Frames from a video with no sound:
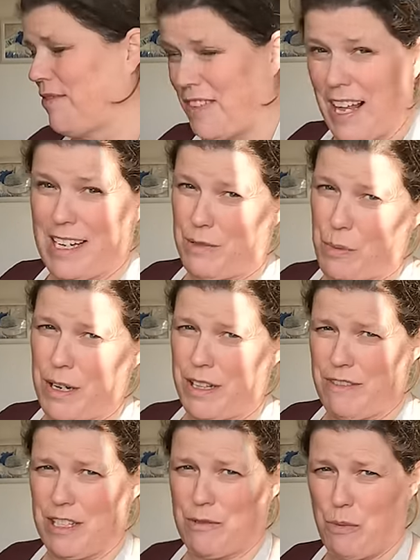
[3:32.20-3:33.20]
that's one of
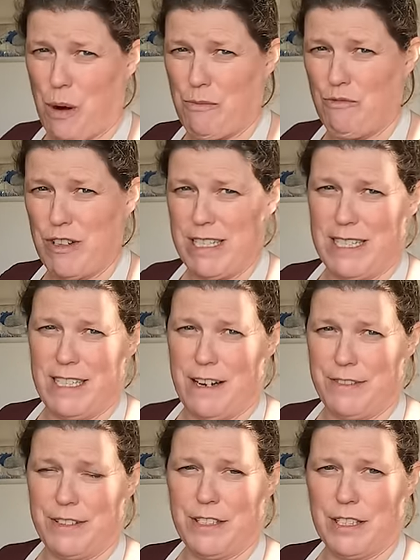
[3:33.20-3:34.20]
the reasons why I'm really
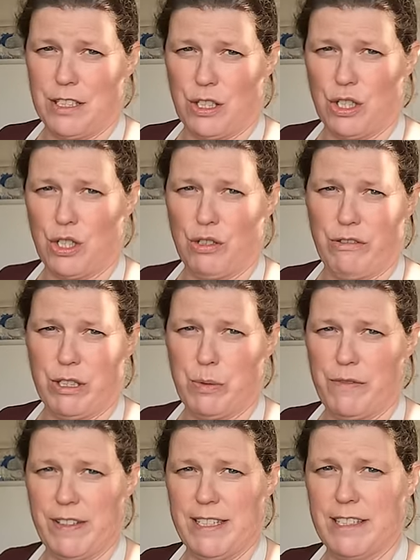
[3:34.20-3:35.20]
loving the Cosori
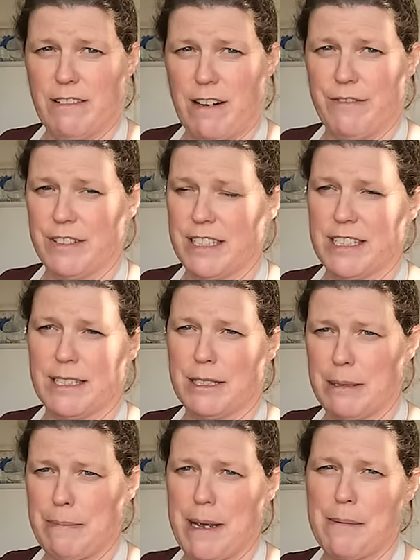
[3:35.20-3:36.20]
12 litre oven, is
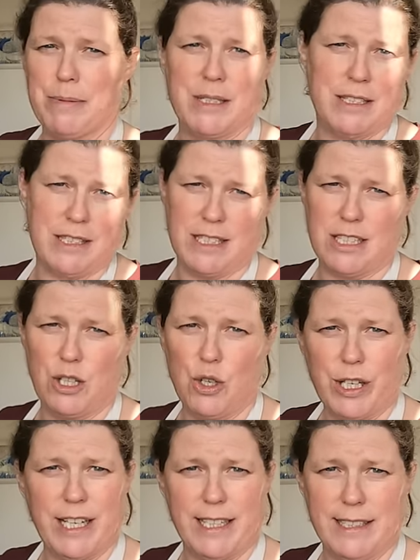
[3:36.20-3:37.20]
to be able to just
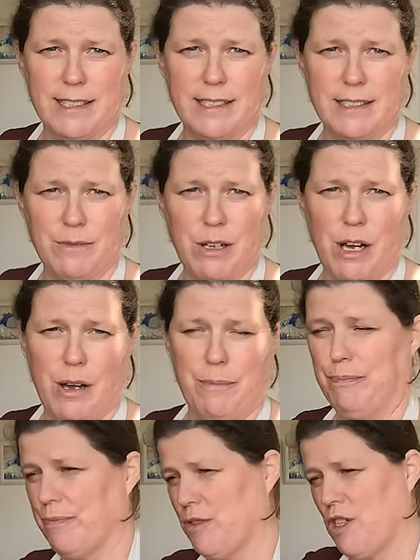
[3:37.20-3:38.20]
look in,
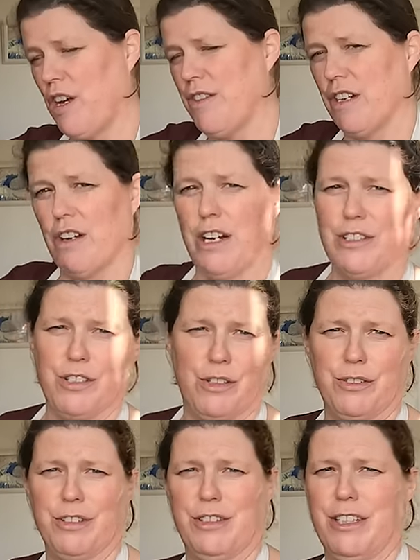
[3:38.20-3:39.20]
turn the light
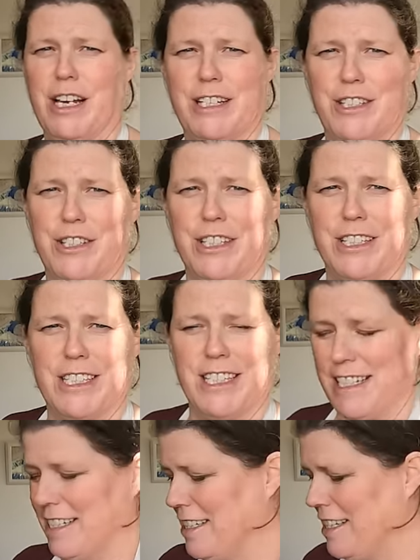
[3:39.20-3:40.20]
on, and you can
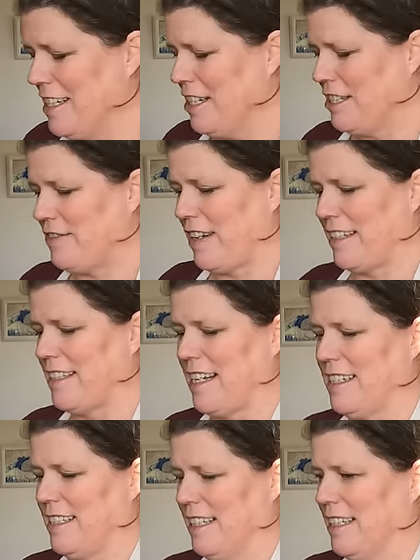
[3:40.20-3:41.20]
see. It's
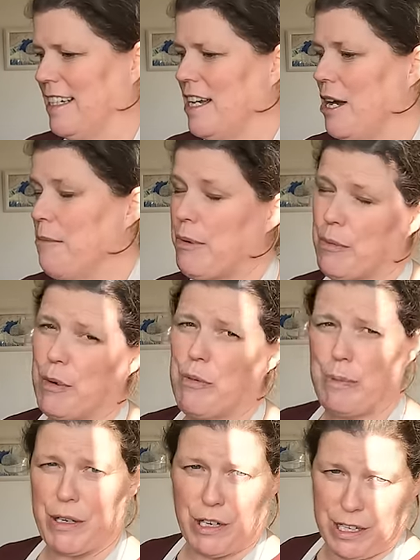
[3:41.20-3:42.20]
fantastic. But we
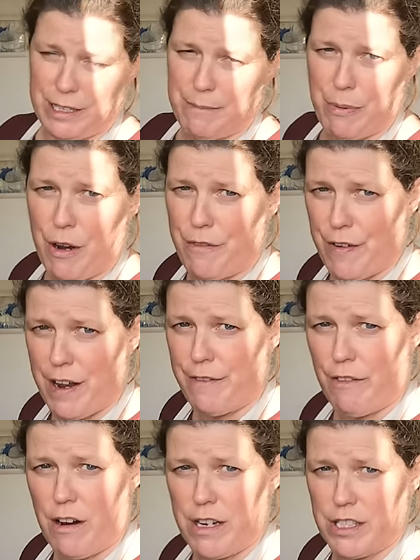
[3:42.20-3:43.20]
will be cooking in both air
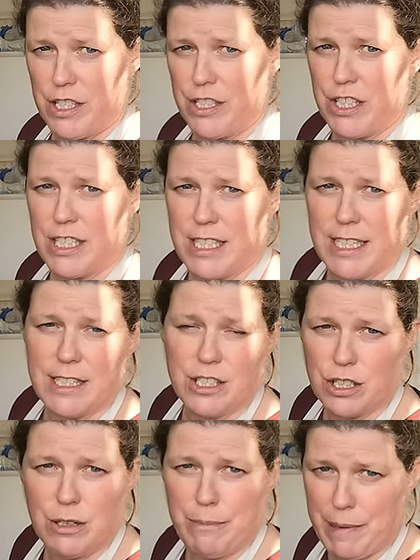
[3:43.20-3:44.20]
fryers just
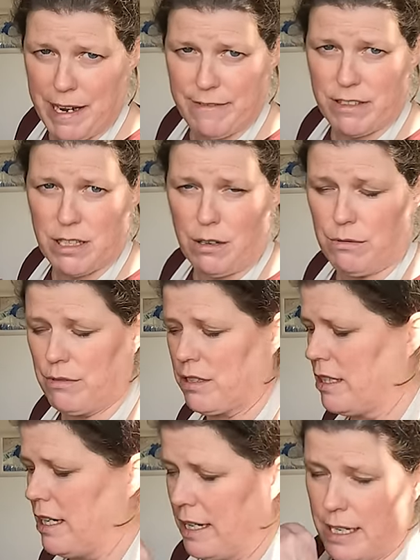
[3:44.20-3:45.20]
to compare
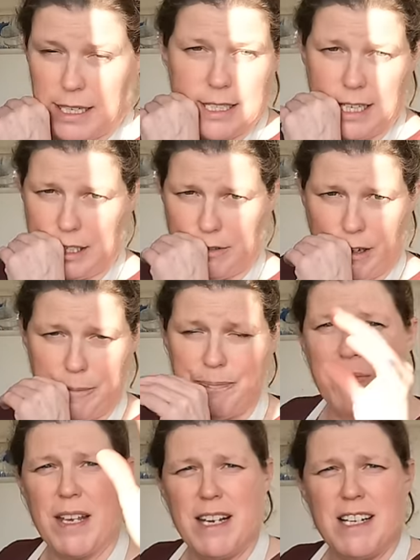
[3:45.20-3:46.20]
results, etc.
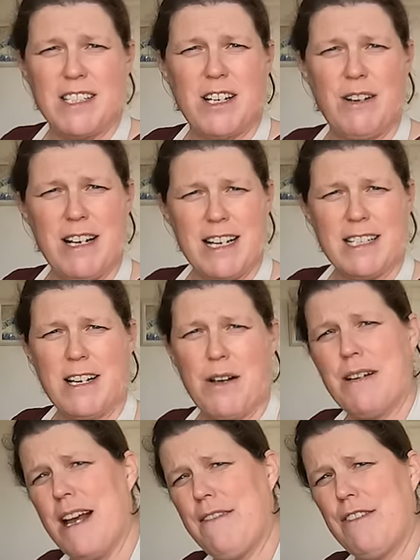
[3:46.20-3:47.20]
So let's
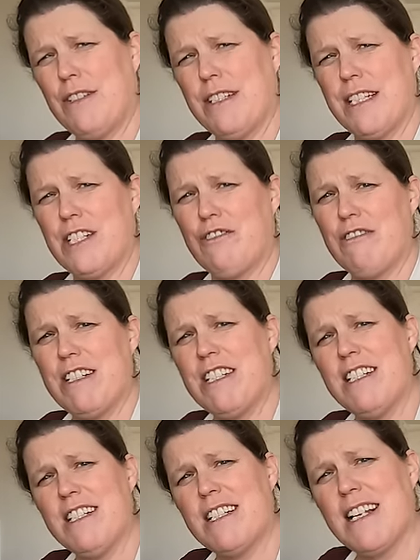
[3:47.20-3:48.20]
go and have a look at the
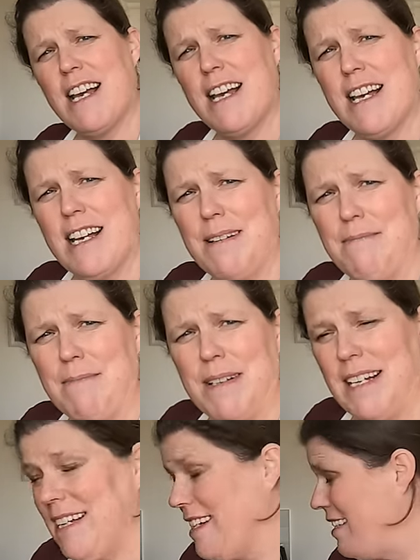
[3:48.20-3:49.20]
ingredients,
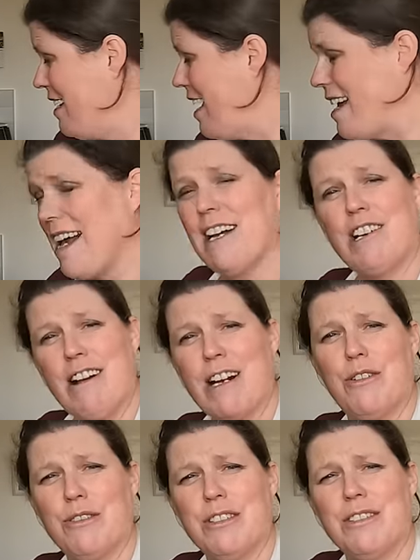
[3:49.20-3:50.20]
and
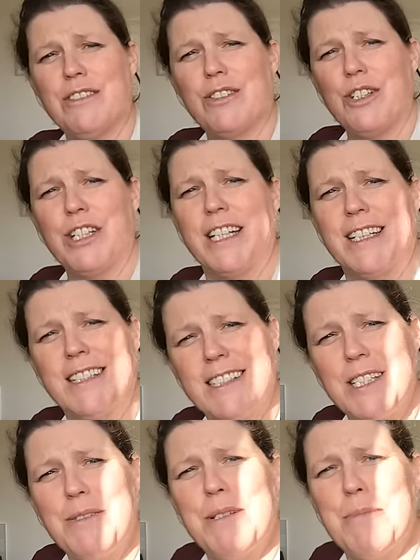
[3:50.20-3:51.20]
crack on cooking.
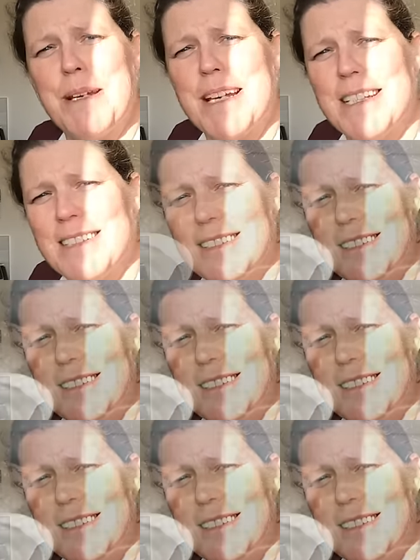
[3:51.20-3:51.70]
See you in a bit.